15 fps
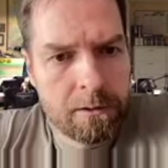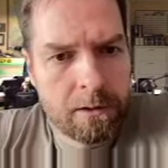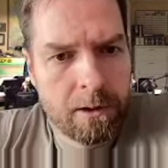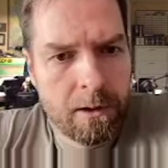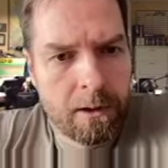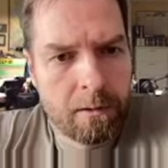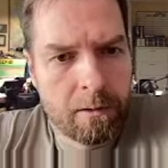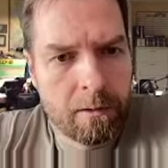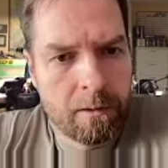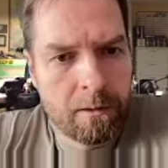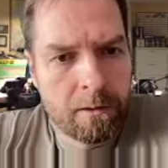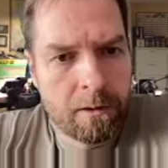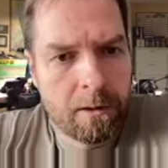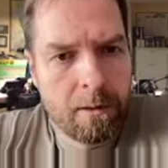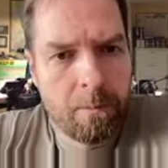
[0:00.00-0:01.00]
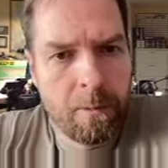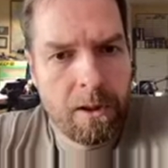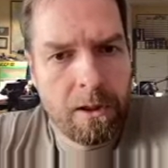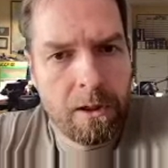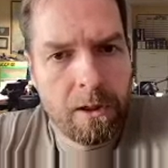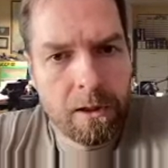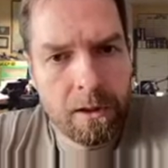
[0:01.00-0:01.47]
don't know.
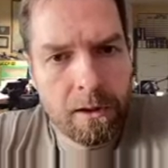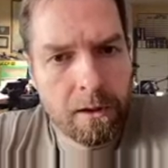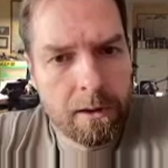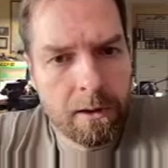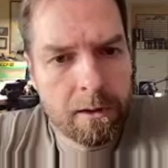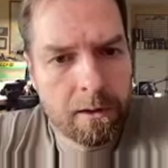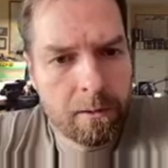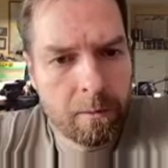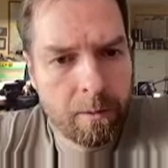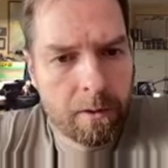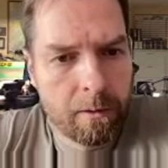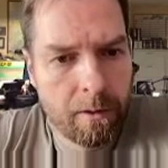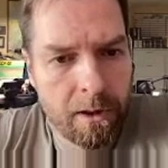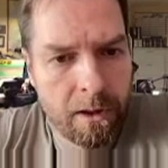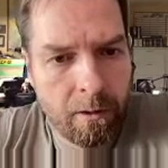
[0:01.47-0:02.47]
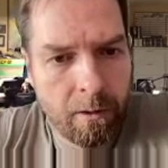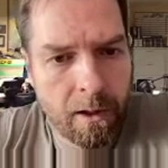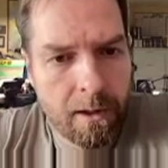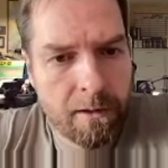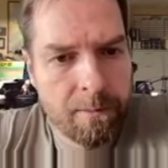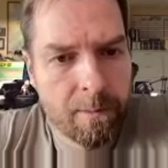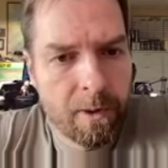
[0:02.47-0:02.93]
Immediately. We don't need
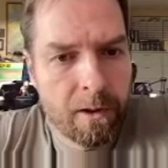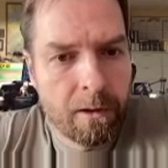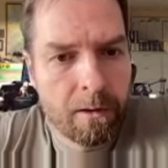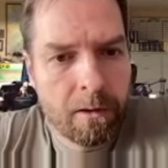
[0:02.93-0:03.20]
grades, but